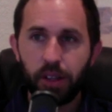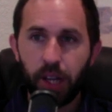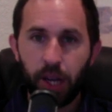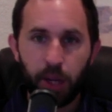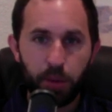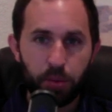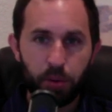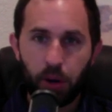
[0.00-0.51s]
And
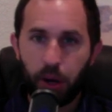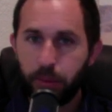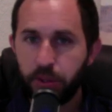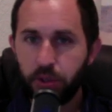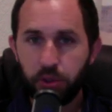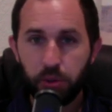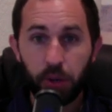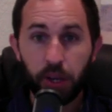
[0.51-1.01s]
I
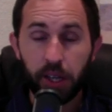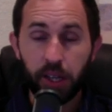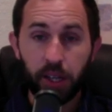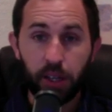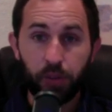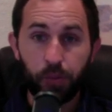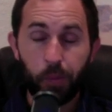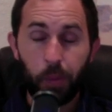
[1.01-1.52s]
promise you right
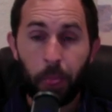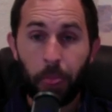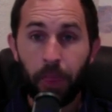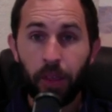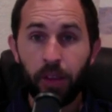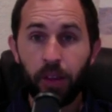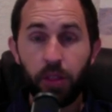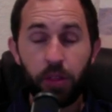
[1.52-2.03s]
now,
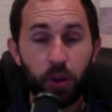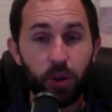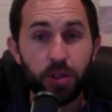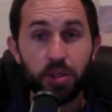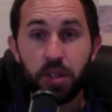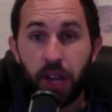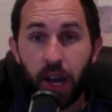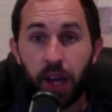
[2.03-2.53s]
there
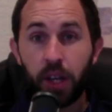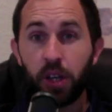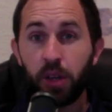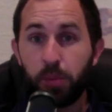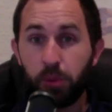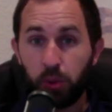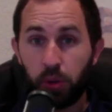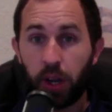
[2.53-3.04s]
is not a
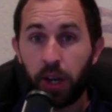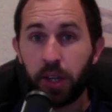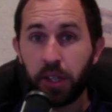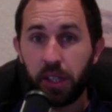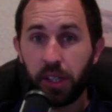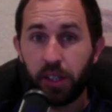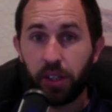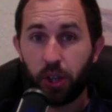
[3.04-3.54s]

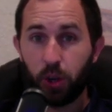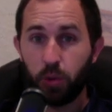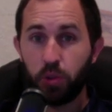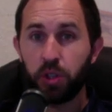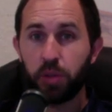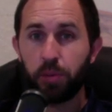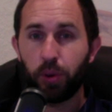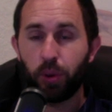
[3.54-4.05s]
Bugatti
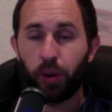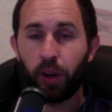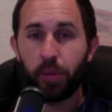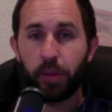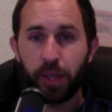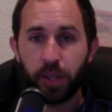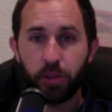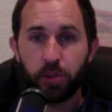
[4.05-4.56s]
coaching
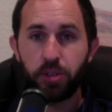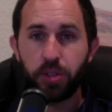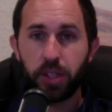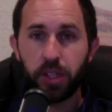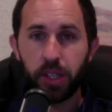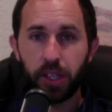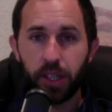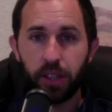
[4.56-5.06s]
program in your
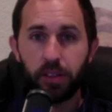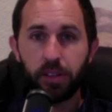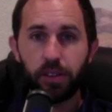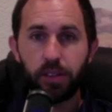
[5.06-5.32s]
city yet.